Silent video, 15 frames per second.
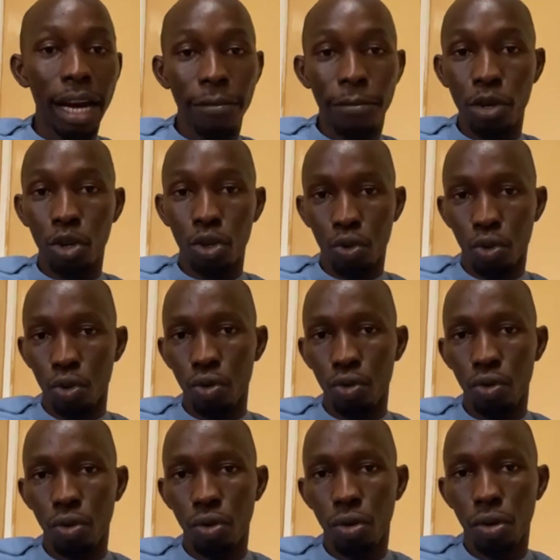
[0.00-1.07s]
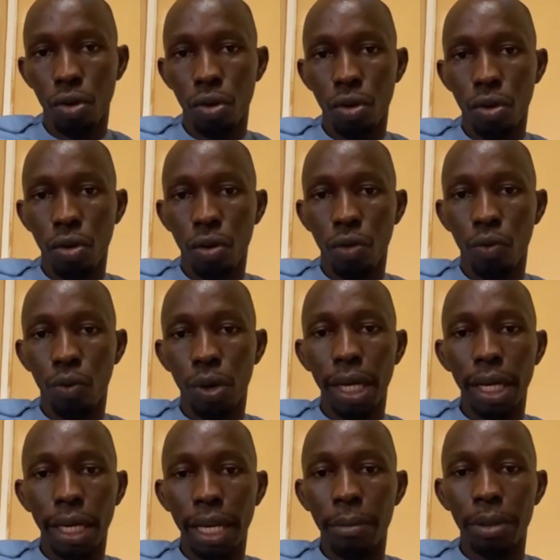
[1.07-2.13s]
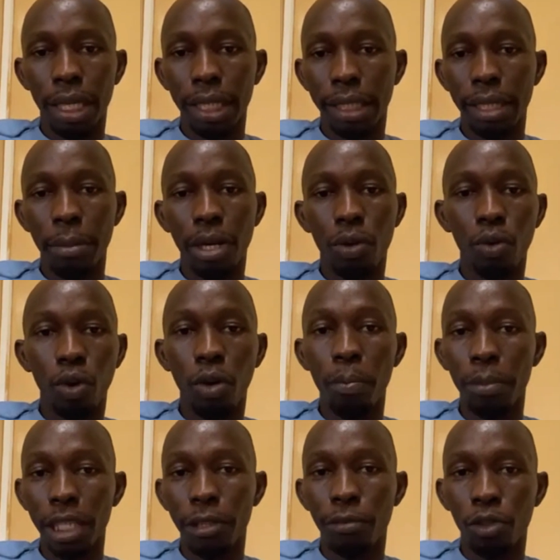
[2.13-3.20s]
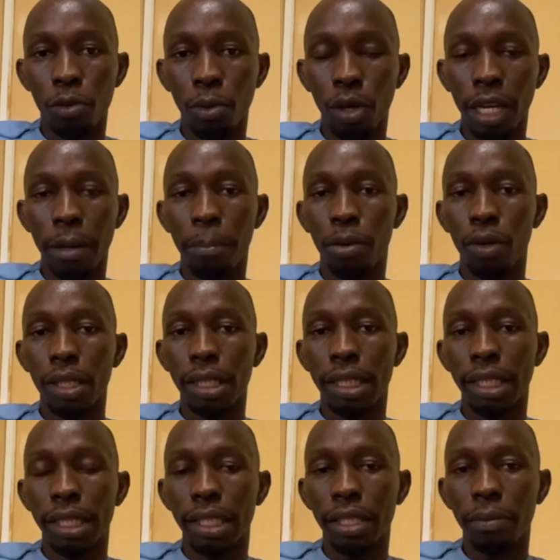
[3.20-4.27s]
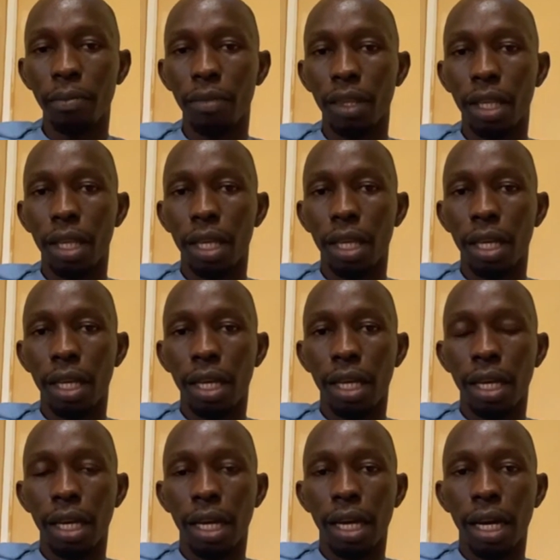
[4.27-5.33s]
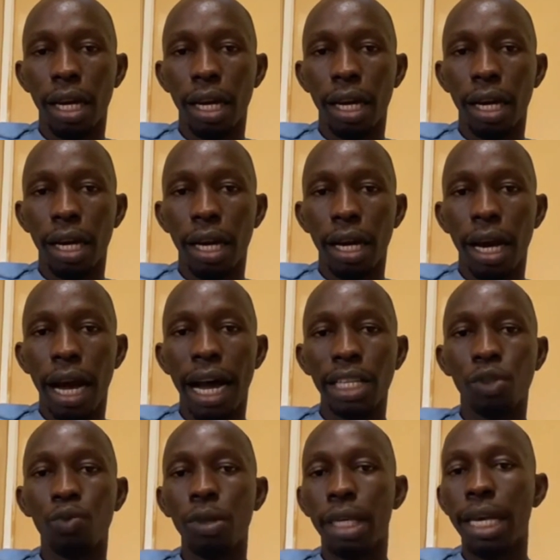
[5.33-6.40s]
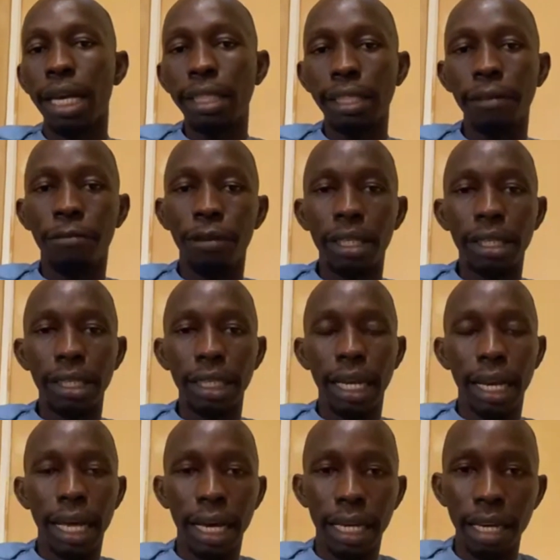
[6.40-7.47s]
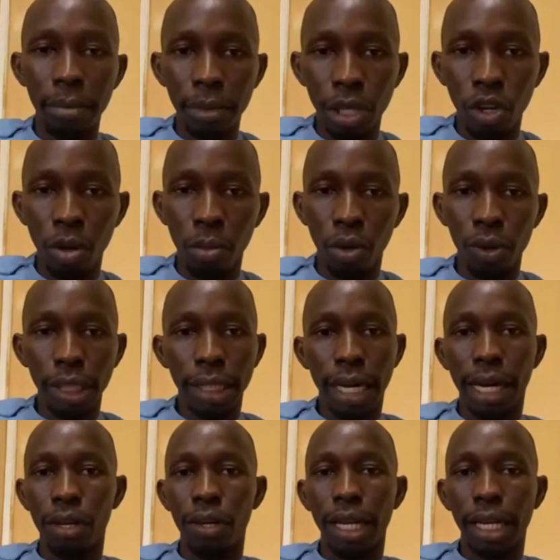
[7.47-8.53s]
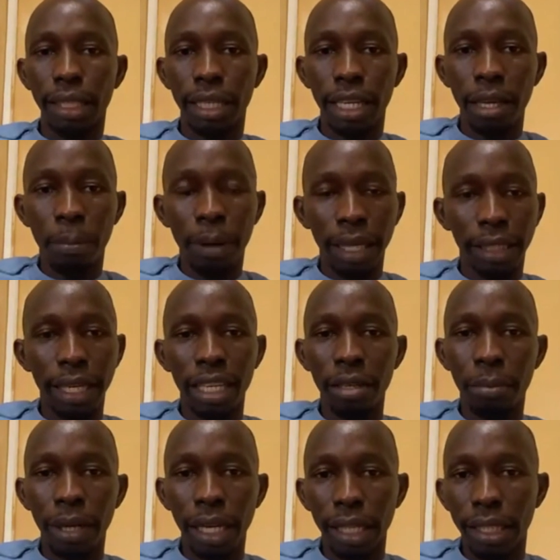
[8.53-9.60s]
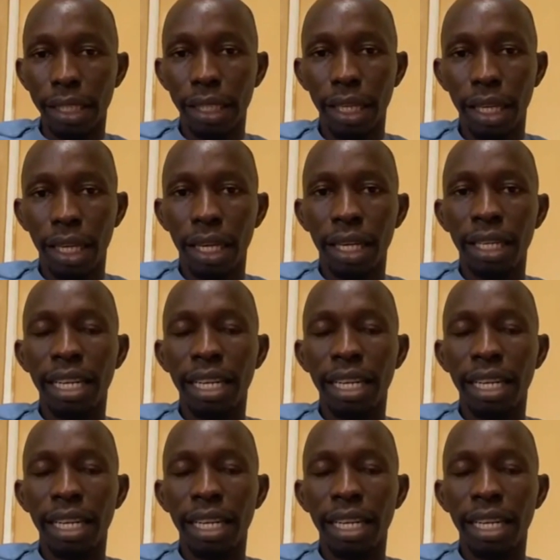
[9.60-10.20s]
That same way we beat, was it Ivory Coast or Algeria? And at the same AFCON, where they be the same, make we not mix football and politics.